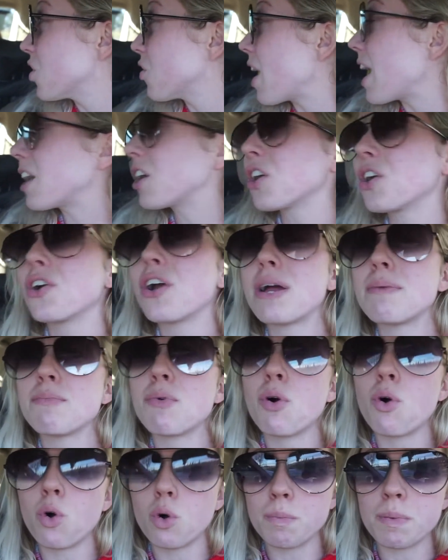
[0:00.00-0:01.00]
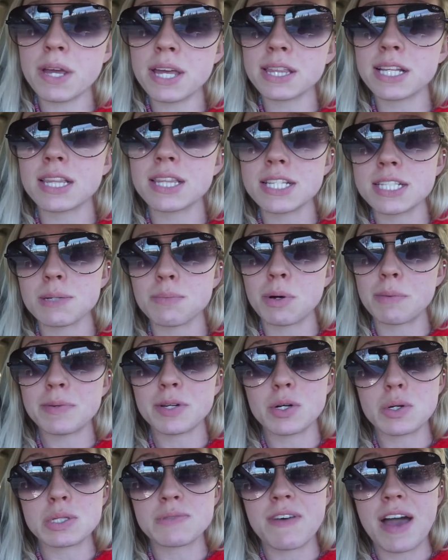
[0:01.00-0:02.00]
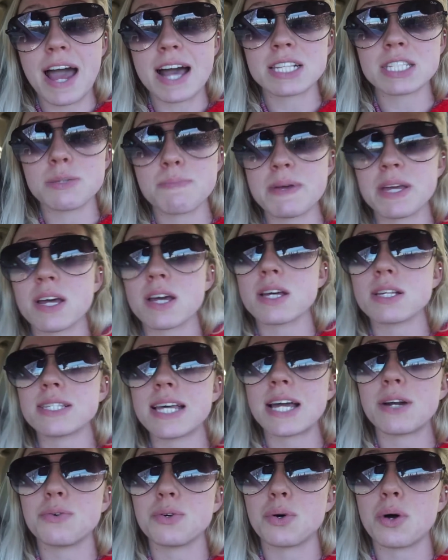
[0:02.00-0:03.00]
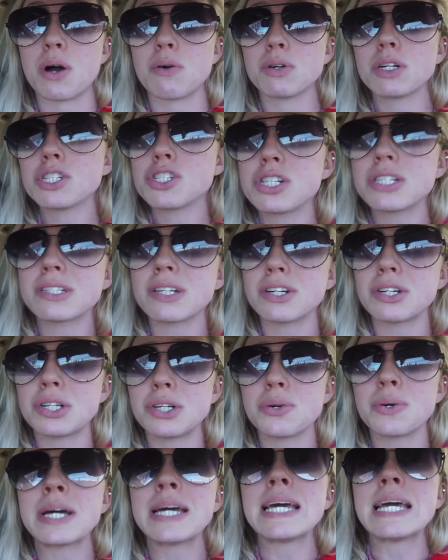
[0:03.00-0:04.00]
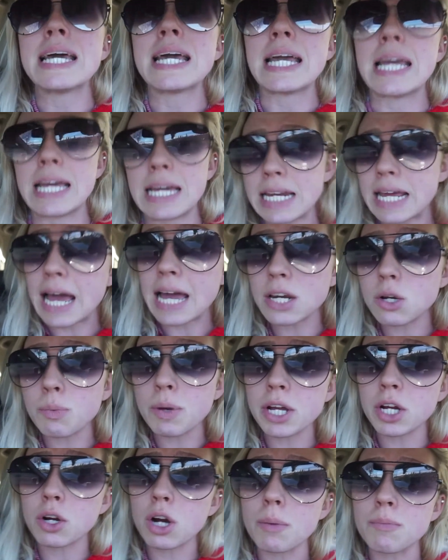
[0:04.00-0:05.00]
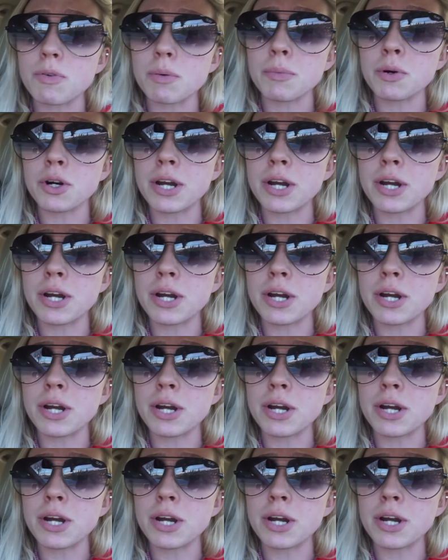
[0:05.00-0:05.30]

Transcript: cracker. I'm hoping that this appointment goes fast because I don't know how good she's gonna do. And I had to wake her up from her